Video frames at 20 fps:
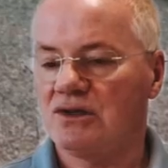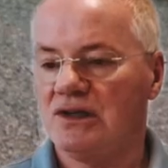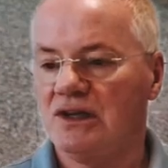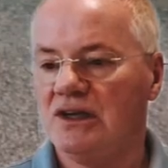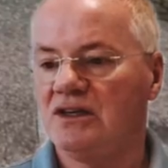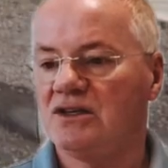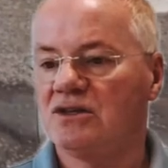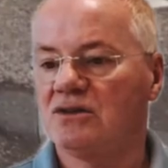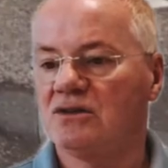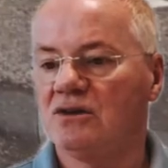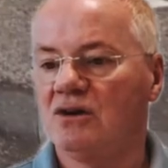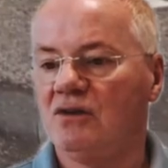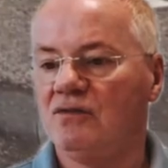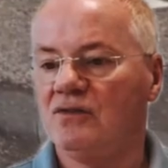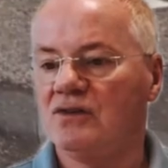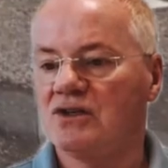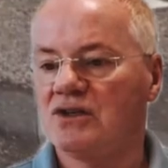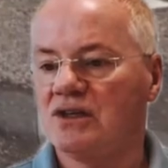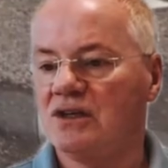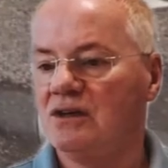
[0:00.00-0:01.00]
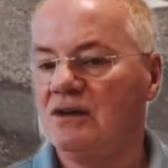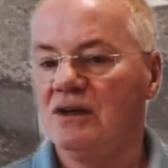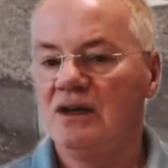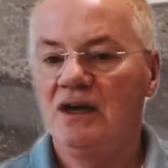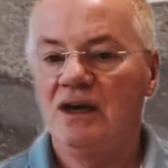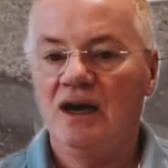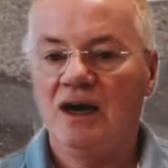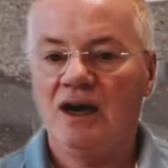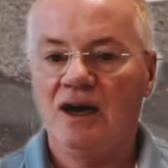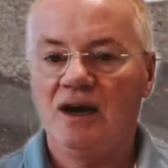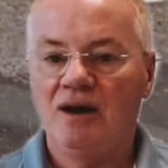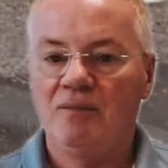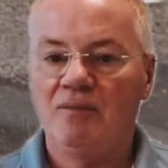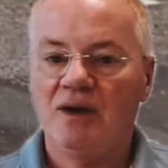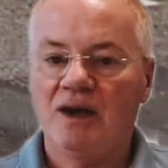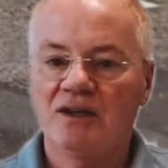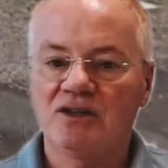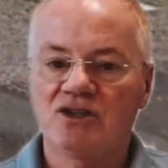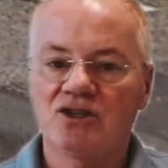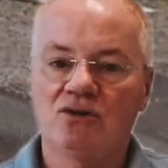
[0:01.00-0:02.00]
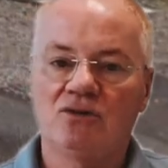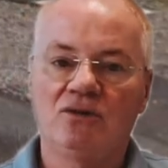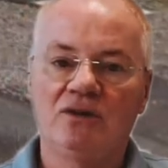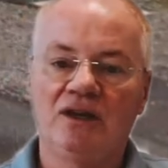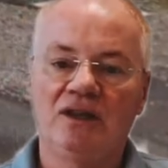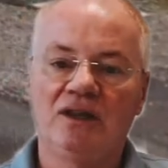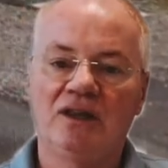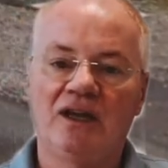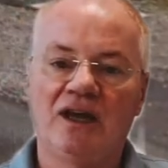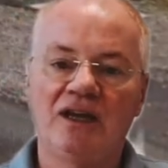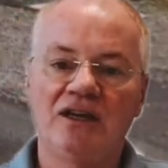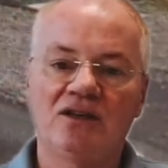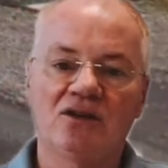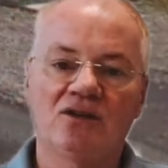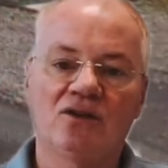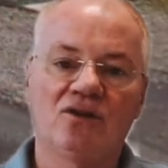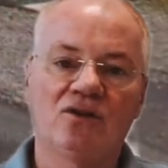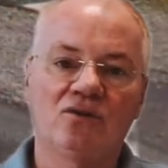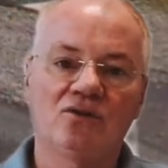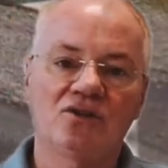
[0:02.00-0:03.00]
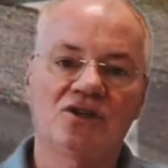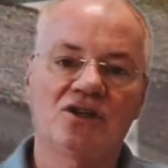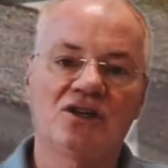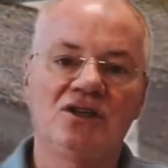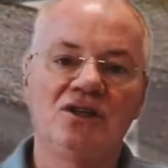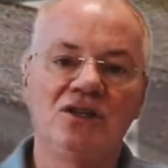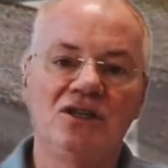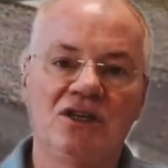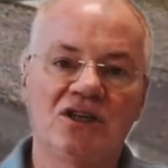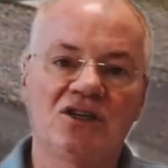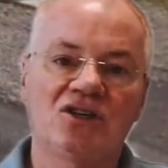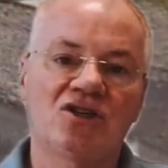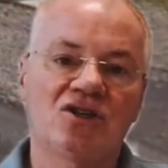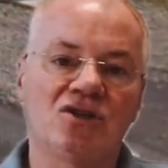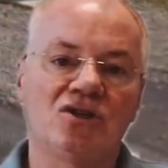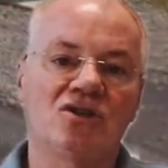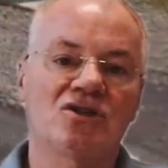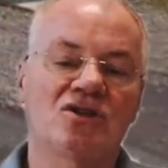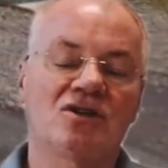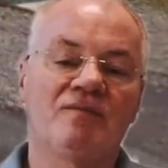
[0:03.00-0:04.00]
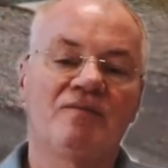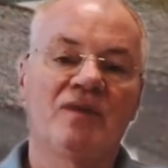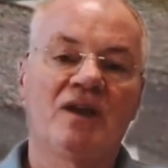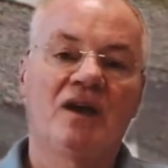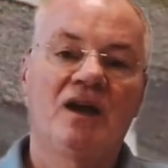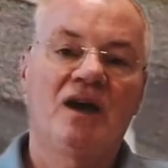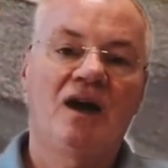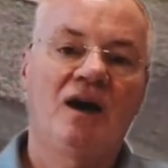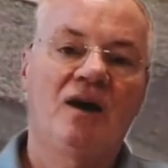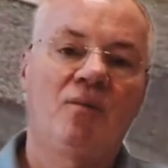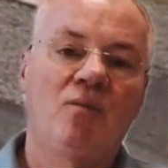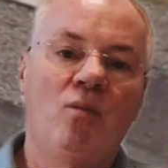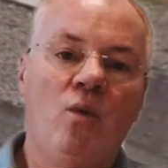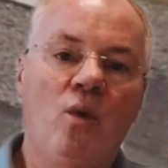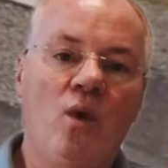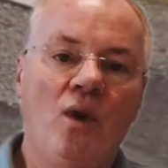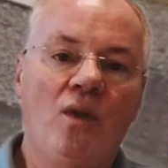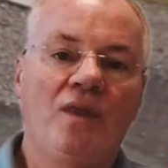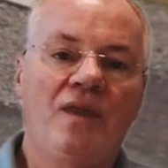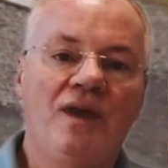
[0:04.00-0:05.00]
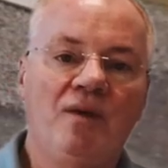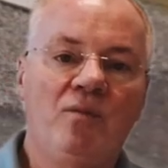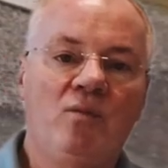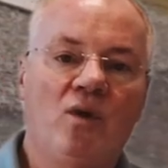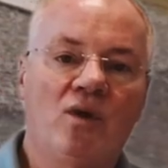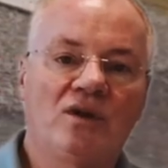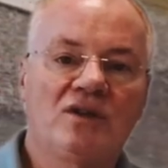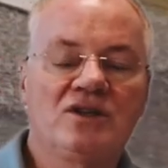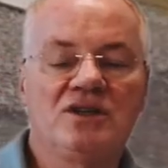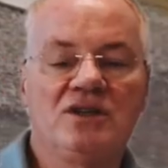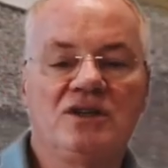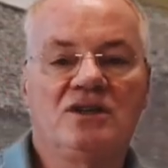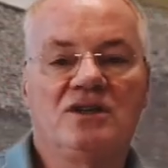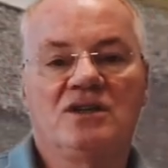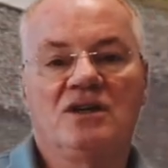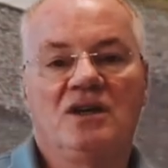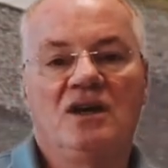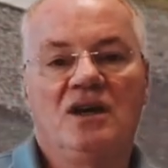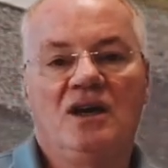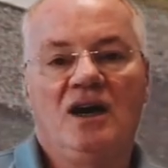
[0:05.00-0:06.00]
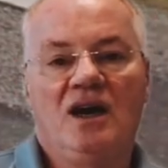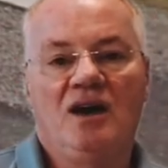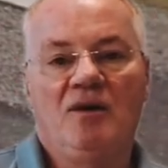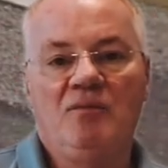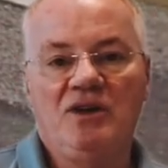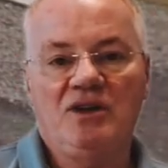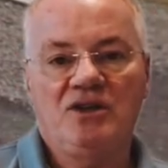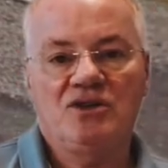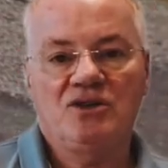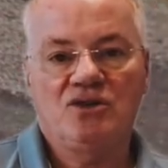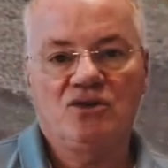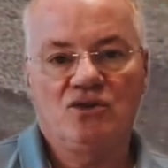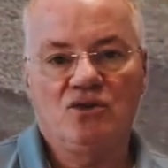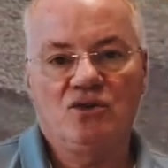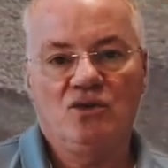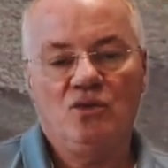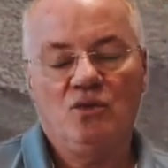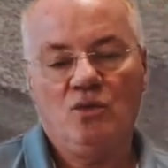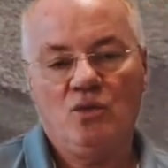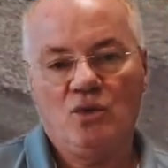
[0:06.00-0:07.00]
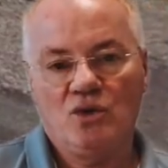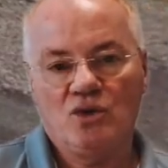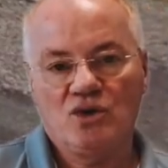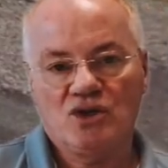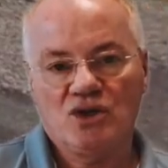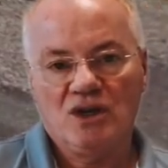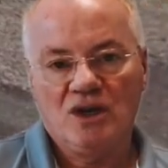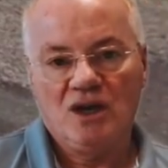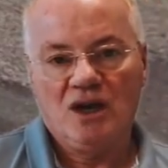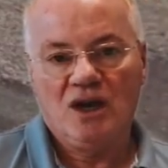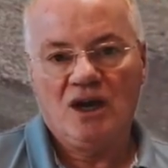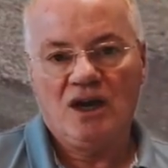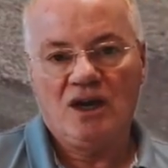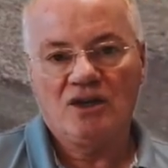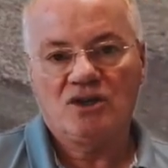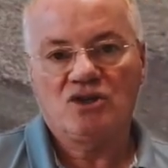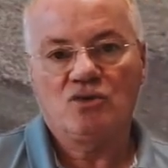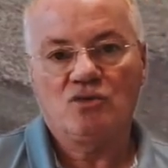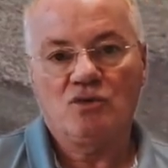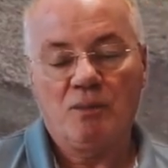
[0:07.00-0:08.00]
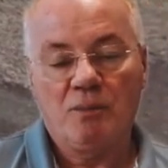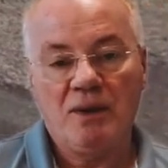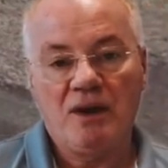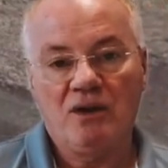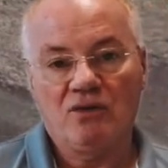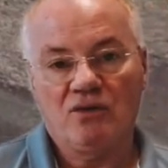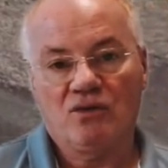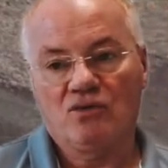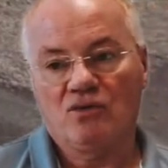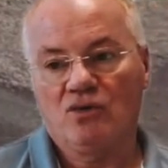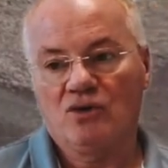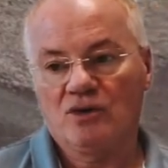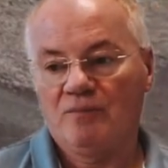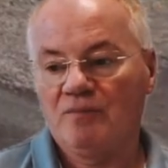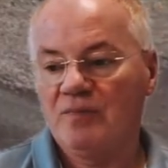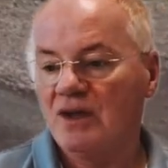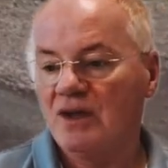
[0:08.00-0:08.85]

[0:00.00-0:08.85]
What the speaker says: later, obviously, and so in light of those conditions, what they wanted me to do was to repair the road.